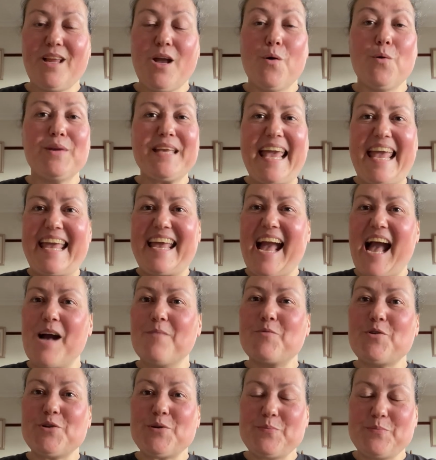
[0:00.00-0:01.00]
Okay,
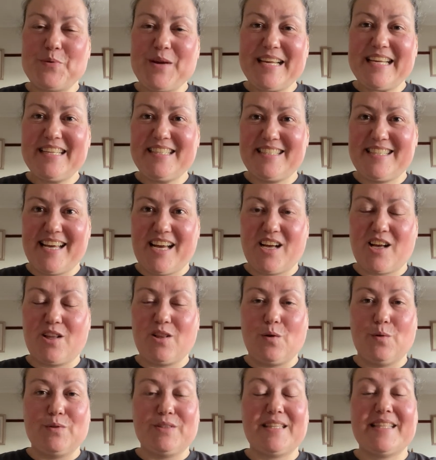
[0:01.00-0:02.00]
I'm going to bring it to a
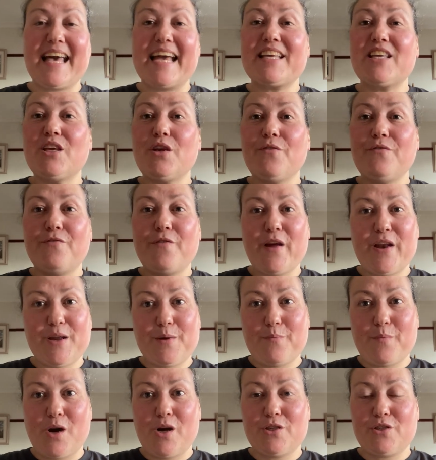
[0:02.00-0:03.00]
close. Thank you very
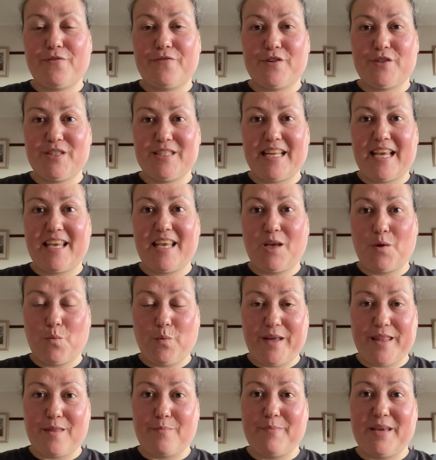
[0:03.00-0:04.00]
much for sticking
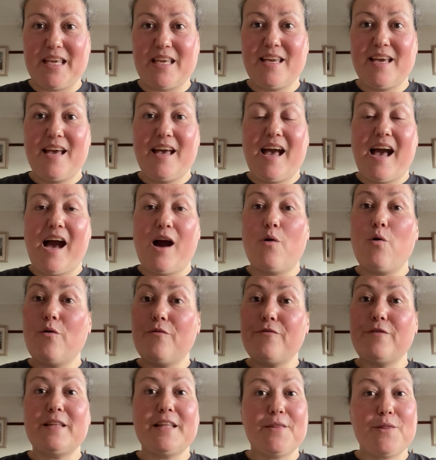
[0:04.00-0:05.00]
with me.
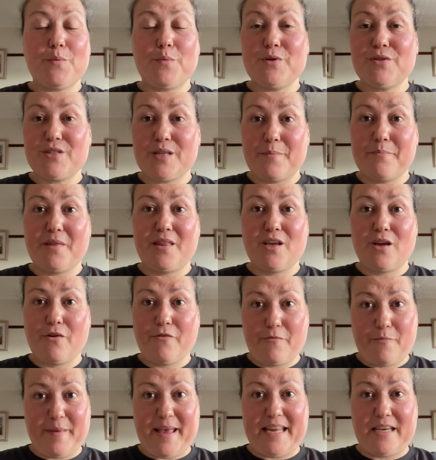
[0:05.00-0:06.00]
Hopefully there was something
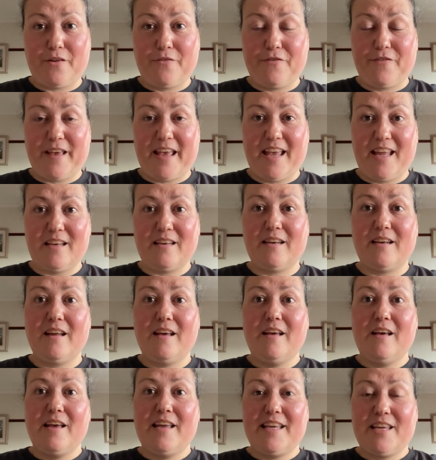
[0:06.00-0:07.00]
of benefit in
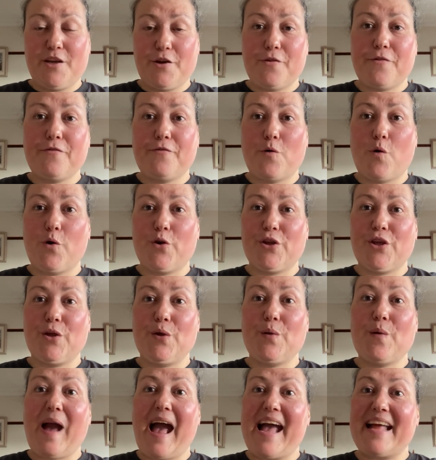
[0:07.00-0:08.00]
here for
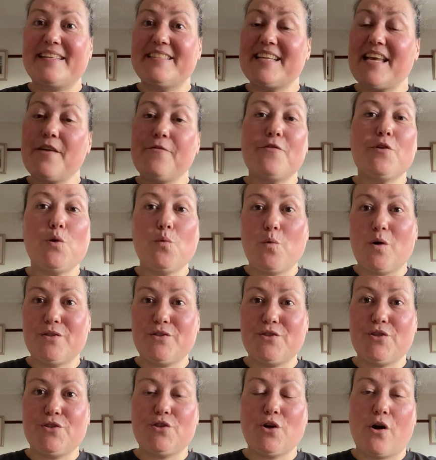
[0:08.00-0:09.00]
you. And if you want
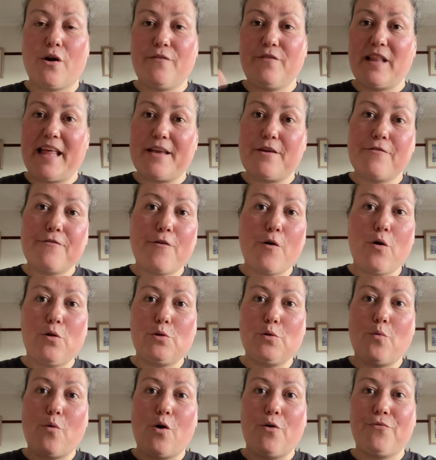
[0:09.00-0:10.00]
to sort of like
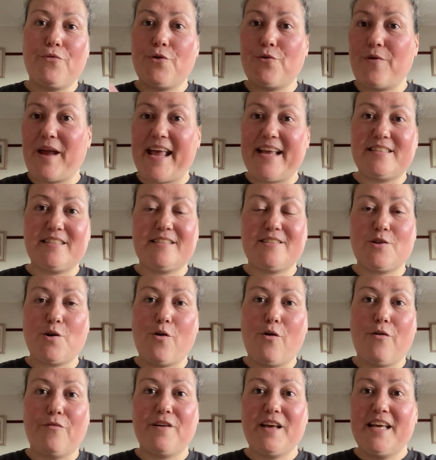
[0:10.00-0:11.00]
follow on the rest
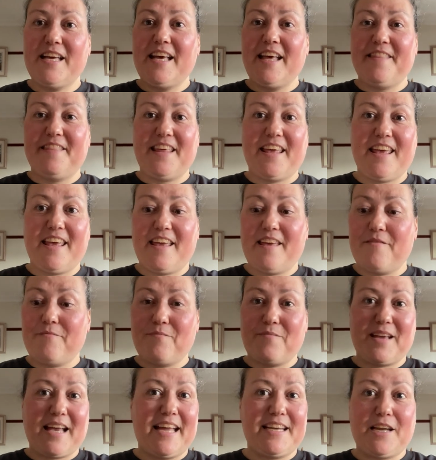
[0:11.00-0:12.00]
of the
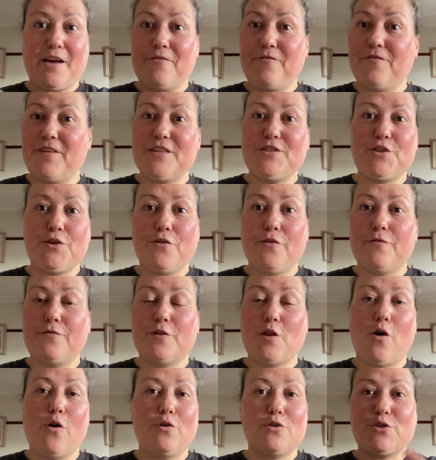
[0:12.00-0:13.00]
kind of video
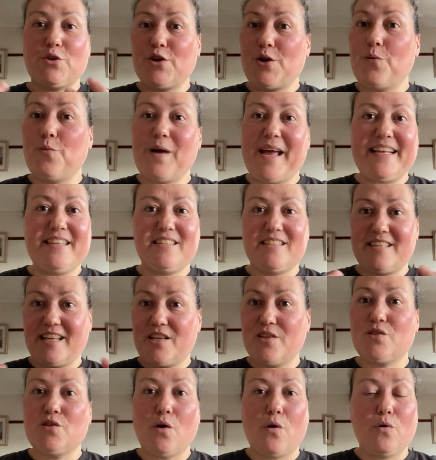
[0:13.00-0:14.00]
vlogs on a Wednesday,
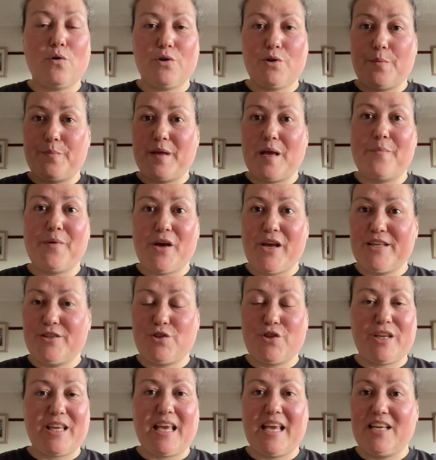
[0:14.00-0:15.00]
it's all going to be about
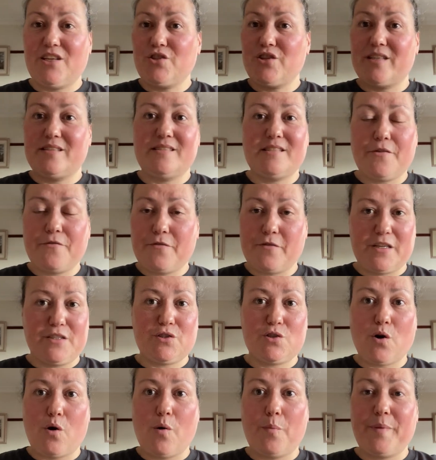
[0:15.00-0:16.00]
education, different
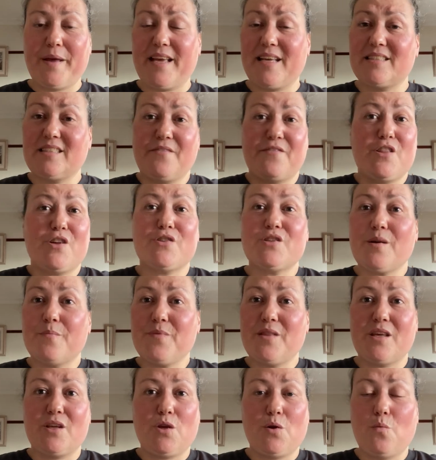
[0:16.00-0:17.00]
topics. If there's
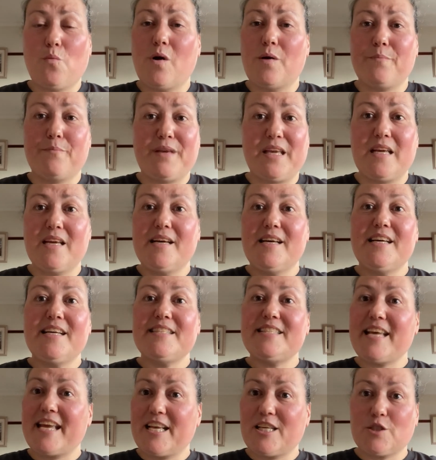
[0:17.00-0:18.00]
something you want me
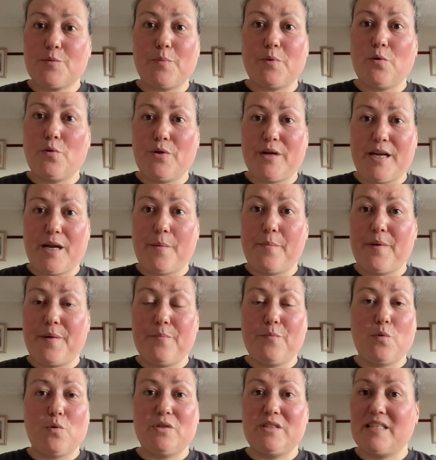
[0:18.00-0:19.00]
to explore in a bit
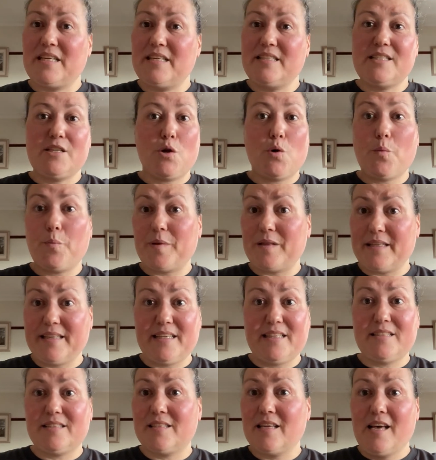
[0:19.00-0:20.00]
more detail,
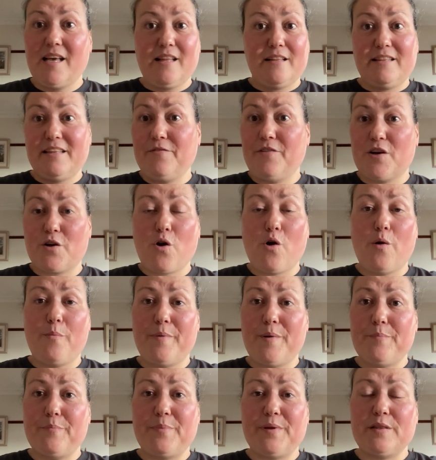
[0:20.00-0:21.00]
please leave a
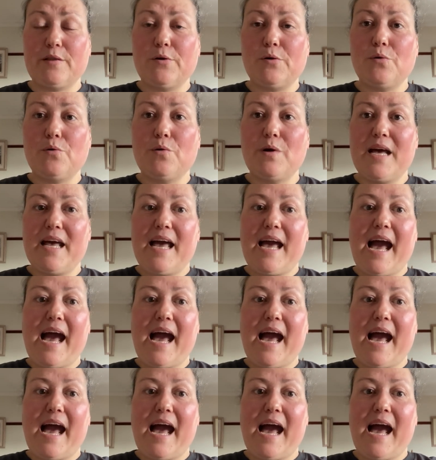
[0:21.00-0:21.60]
comment below.